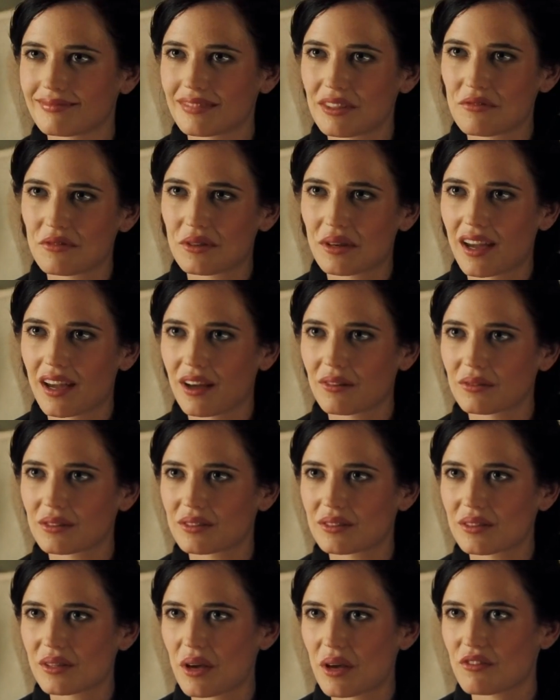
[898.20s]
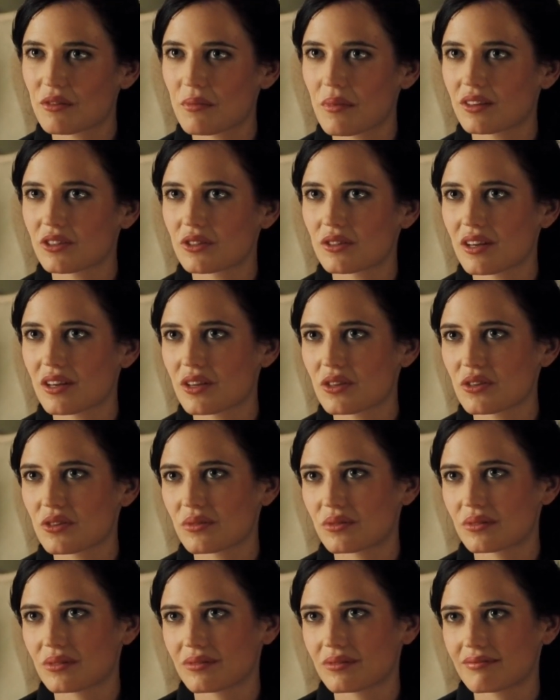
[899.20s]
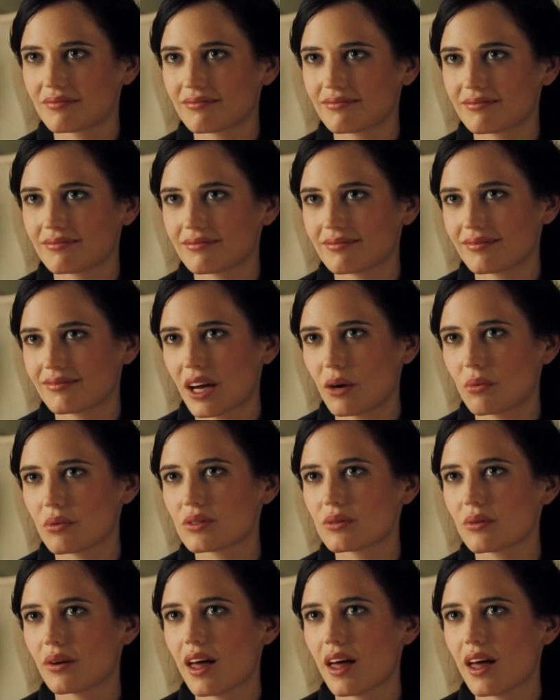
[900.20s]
Even accountants have imagination. How was your